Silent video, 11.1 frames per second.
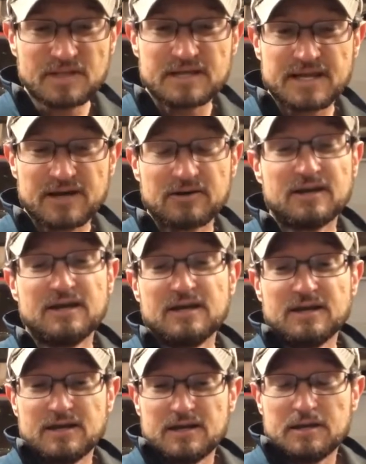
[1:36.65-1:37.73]
Now,
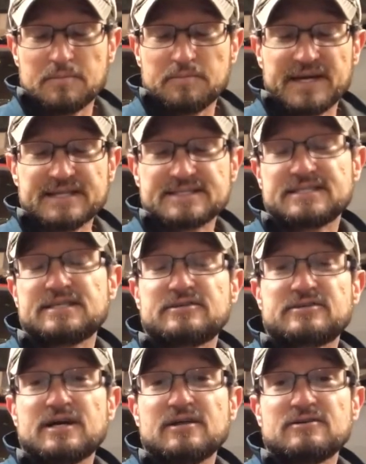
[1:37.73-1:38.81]
paying
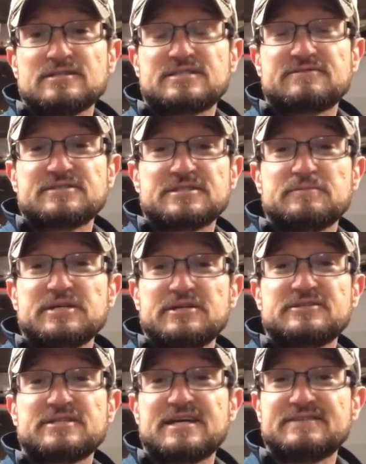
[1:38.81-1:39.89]
$600 for somebody who
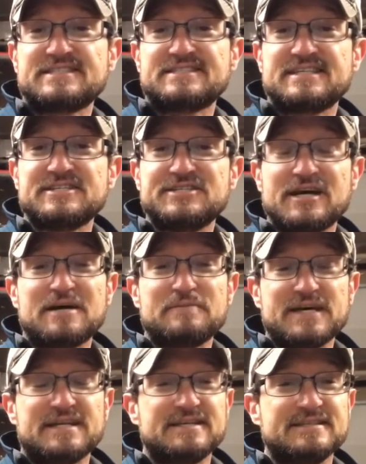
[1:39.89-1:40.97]
doesn't have a steady job,
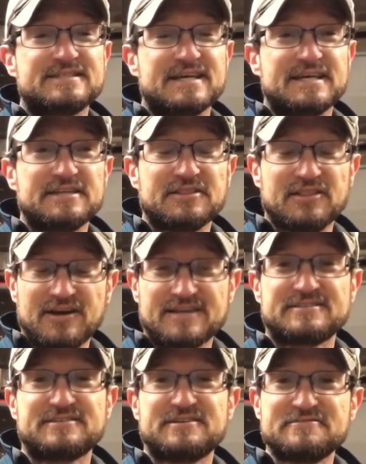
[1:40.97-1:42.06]
that is a
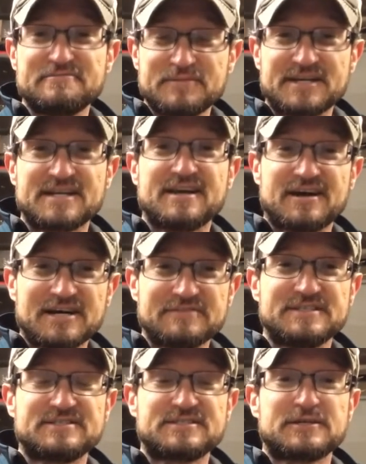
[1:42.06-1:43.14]
lot of money,
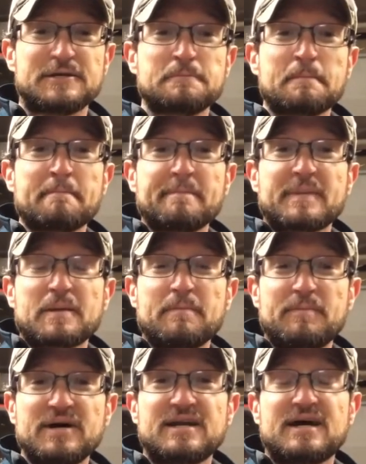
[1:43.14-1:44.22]
obviously.
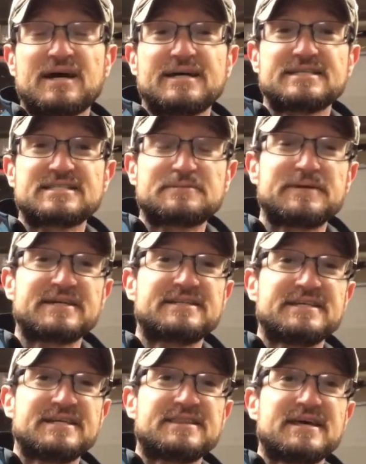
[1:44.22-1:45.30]
But I expect to
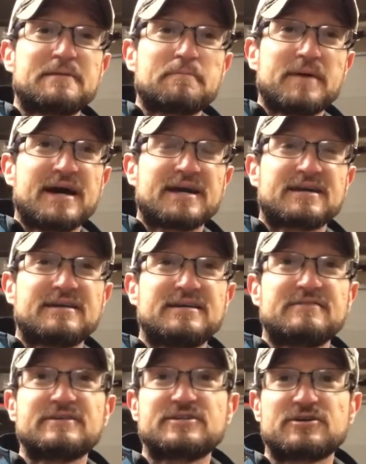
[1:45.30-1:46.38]
get that back in
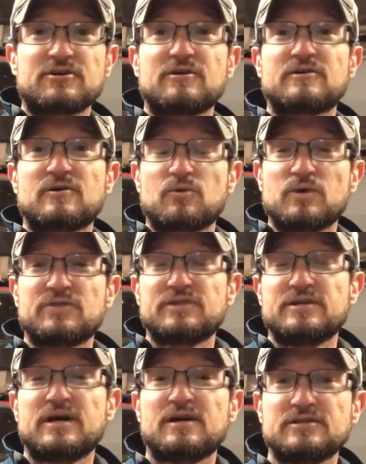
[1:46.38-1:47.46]
return with the
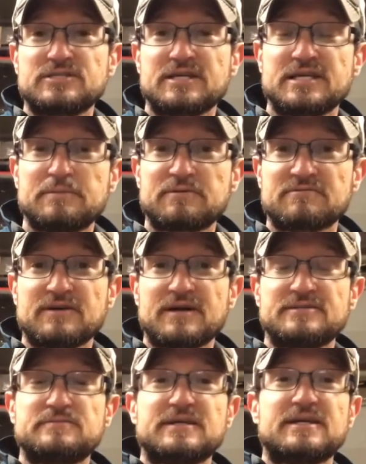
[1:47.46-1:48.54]
knowledge that he
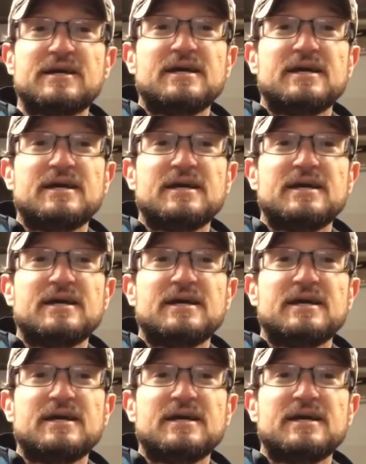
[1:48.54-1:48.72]
provides me.